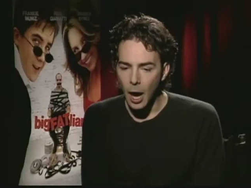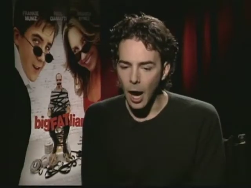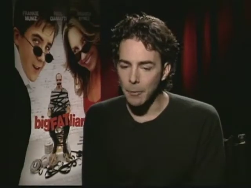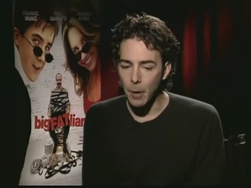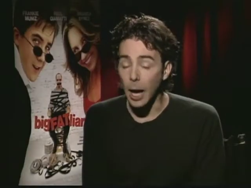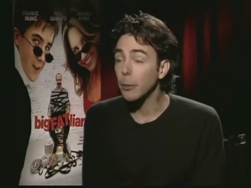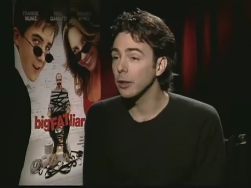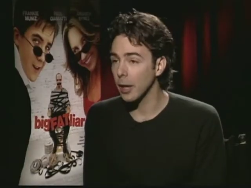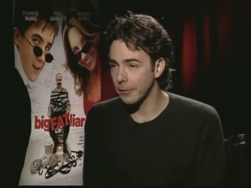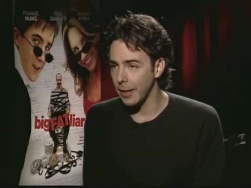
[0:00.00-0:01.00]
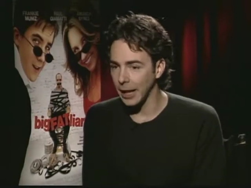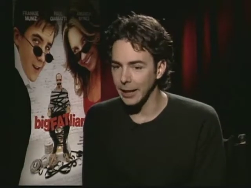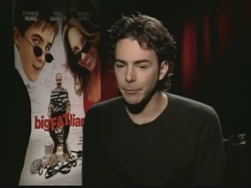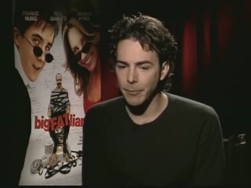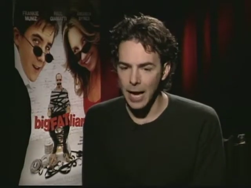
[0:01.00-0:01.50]
Speaker 1: Um, I would love that.
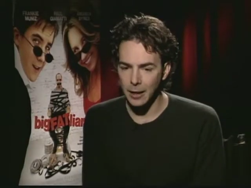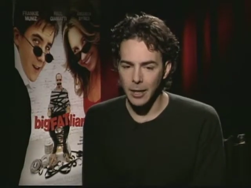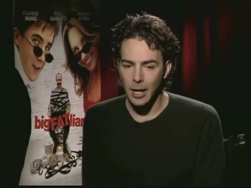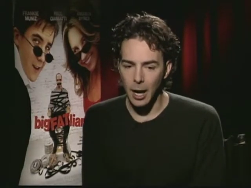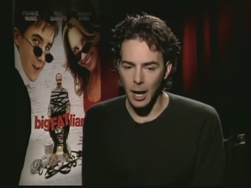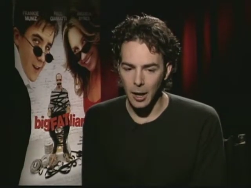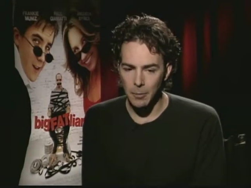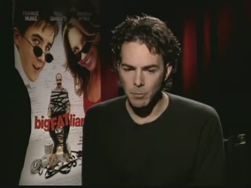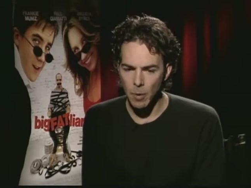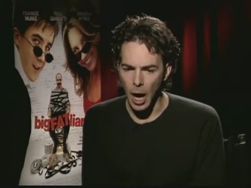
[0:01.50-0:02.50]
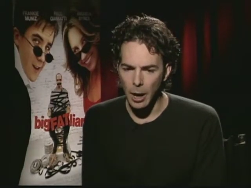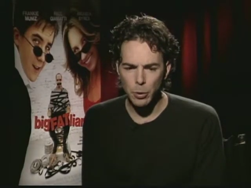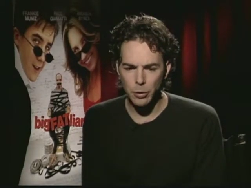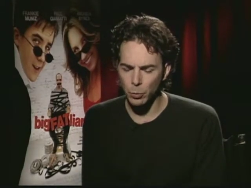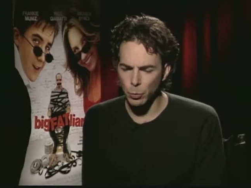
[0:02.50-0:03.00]
In fact, um, I
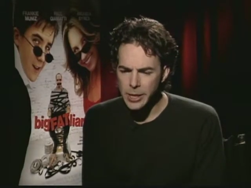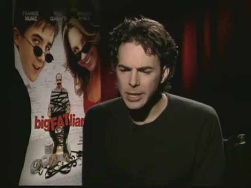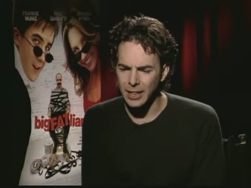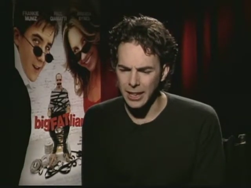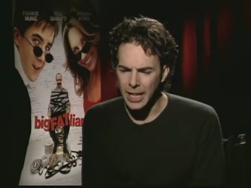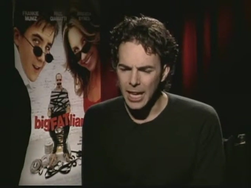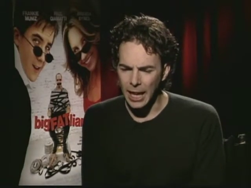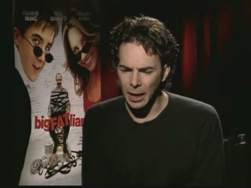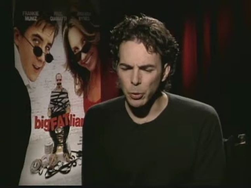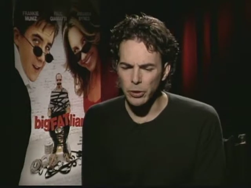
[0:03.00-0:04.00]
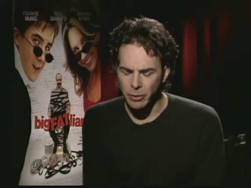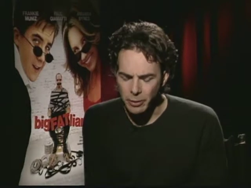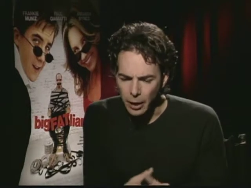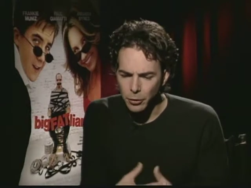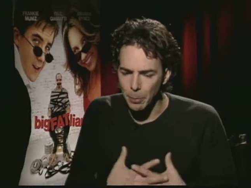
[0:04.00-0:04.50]
was really, it was such